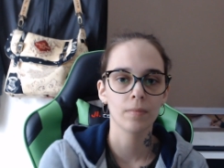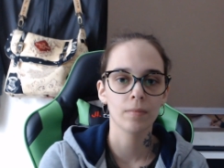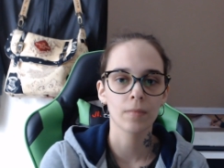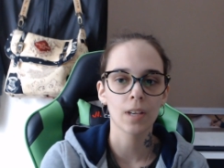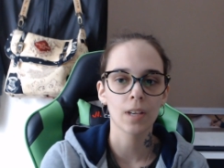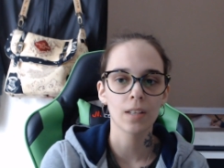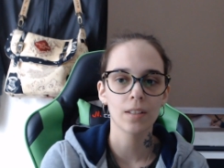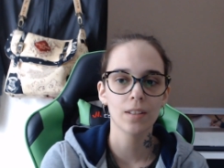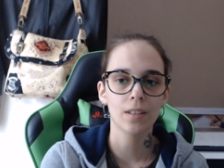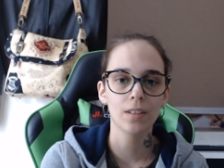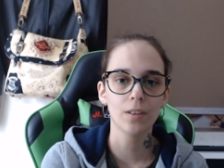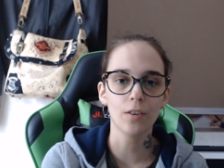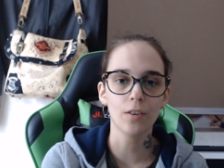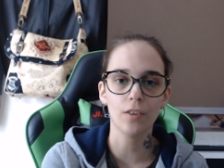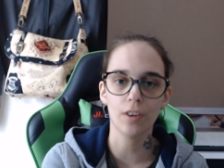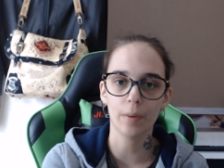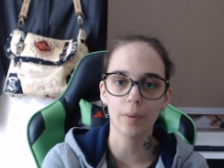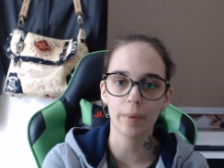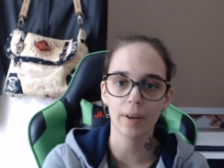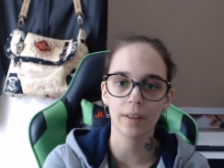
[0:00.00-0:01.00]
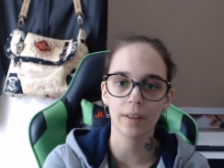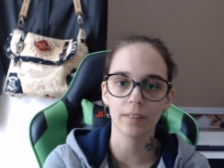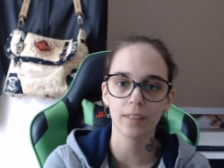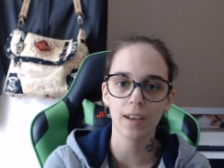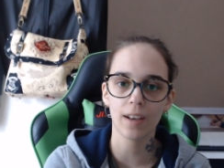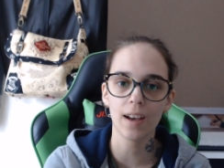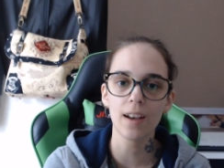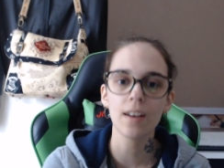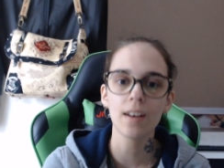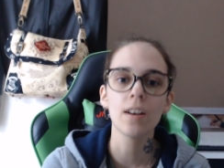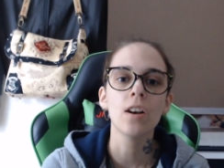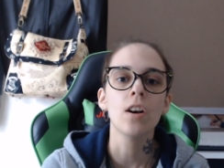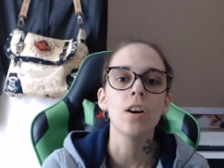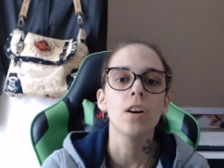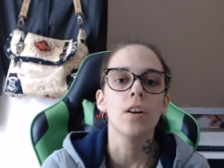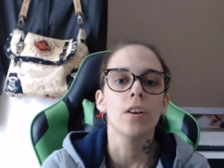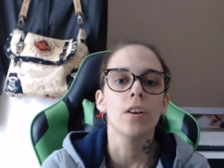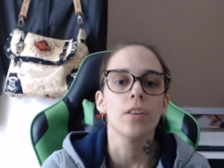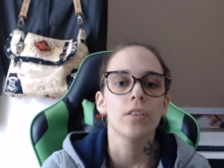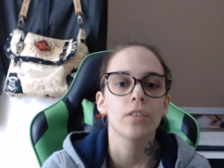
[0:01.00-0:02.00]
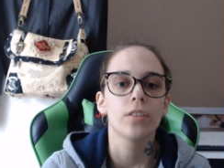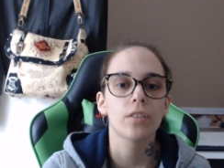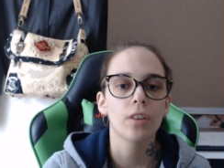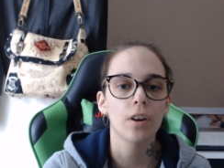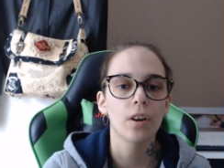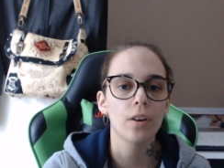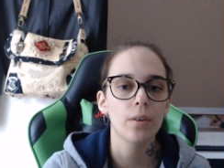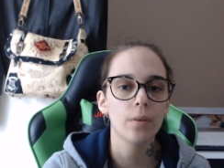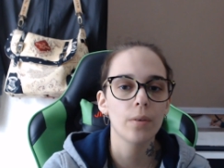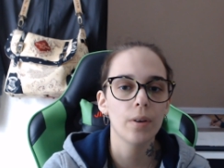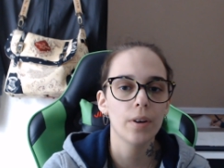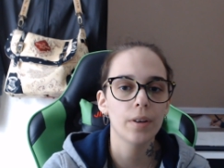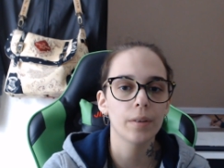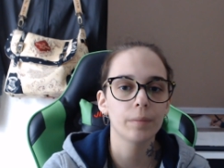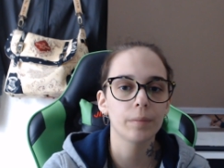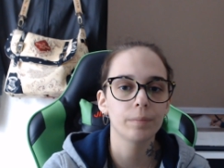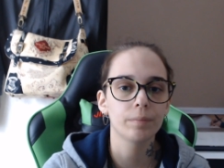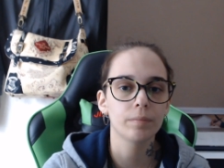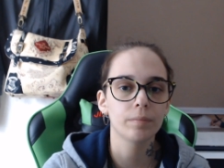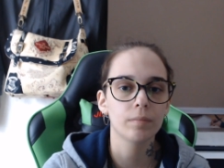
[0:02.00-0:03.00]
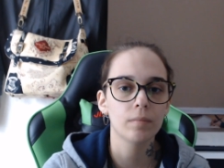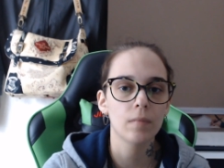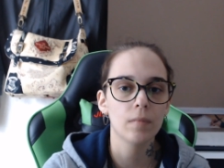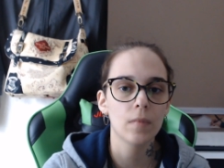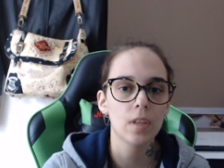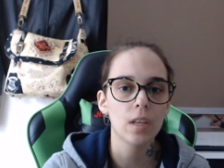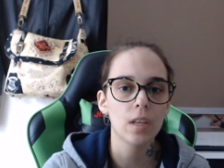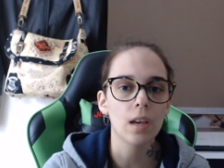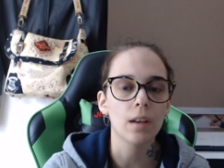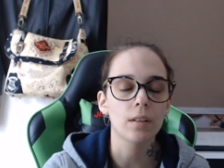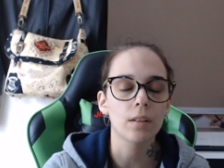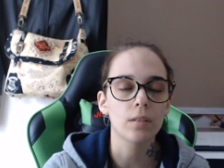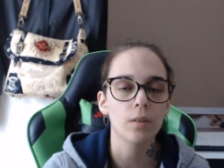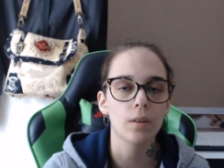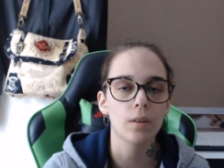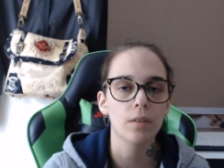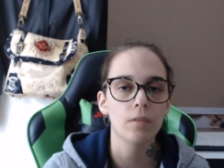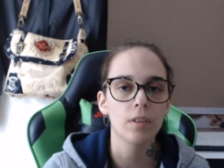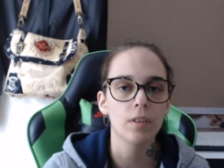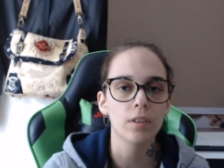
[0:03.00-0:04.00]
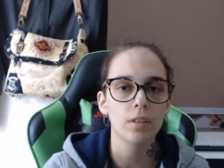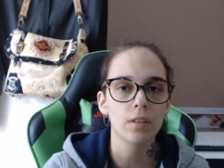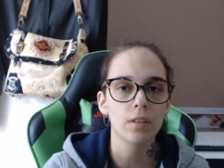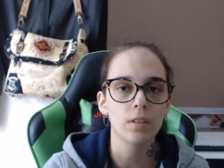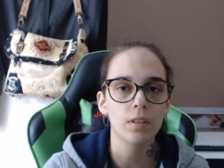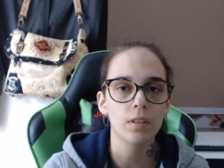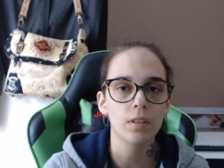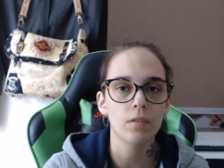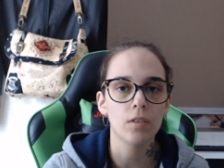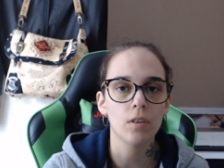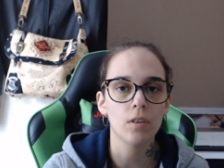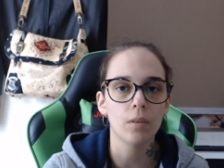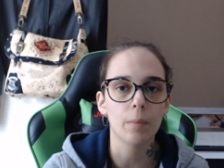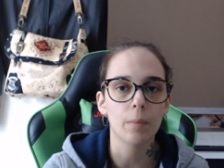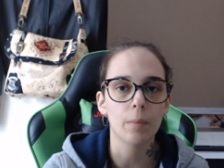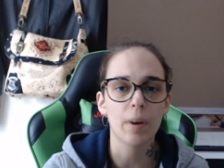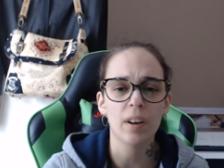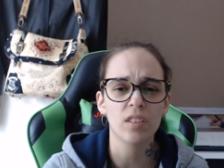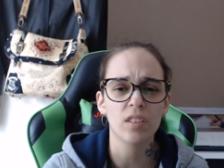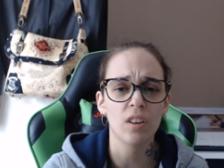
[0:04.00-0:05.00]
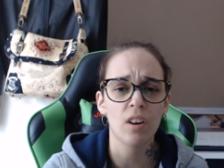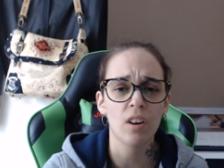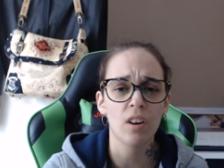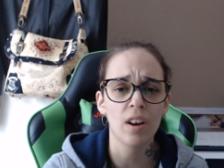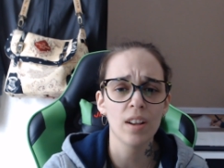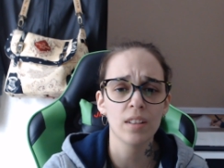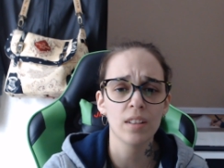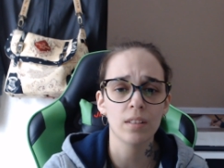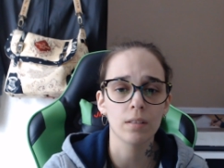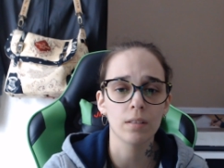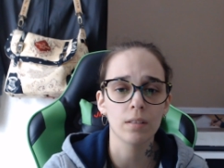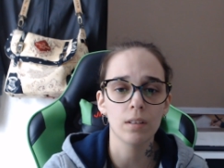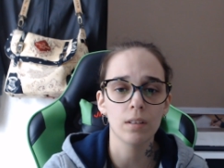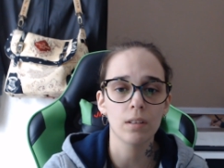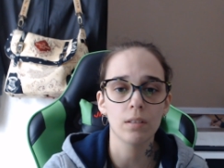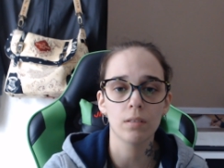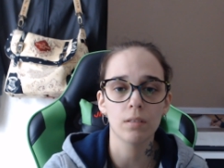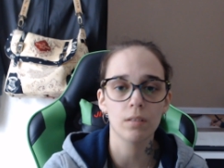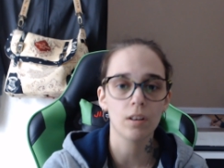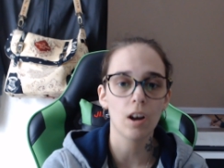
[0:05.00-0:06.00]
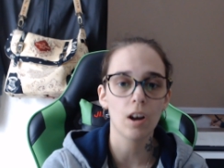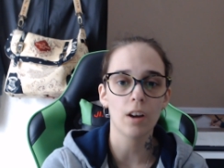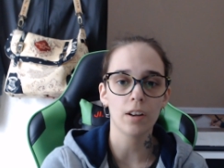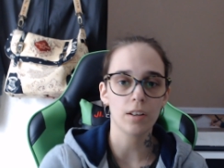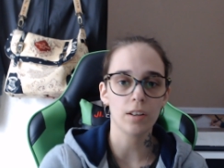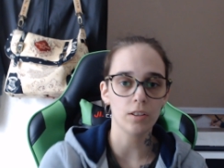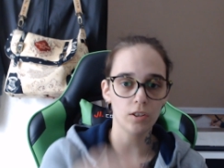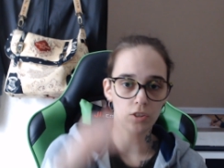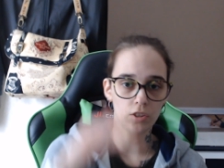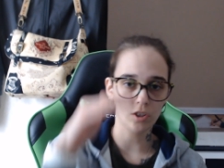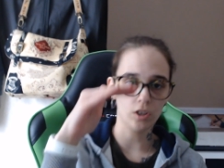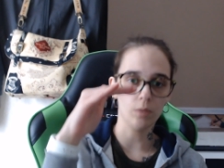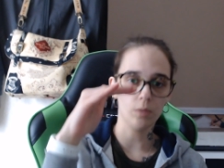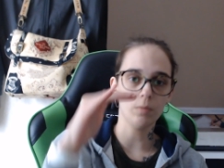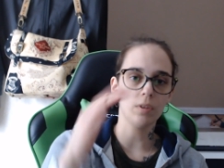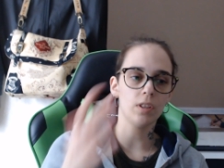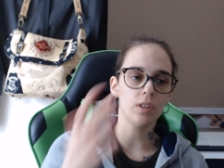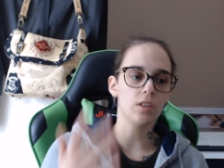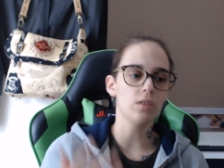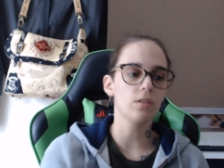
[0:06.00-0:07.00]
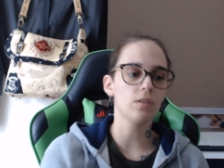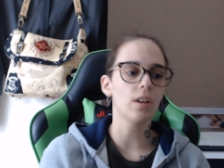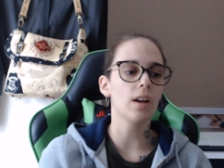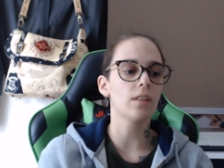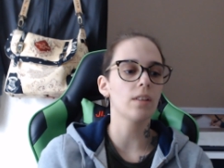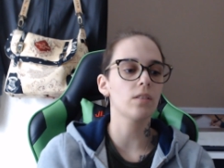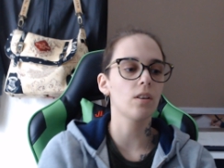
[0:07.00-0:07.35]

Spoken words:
Sorry about that. So yeah, so I read that if you got a pair of tights and you could cut it into tubes and then use that.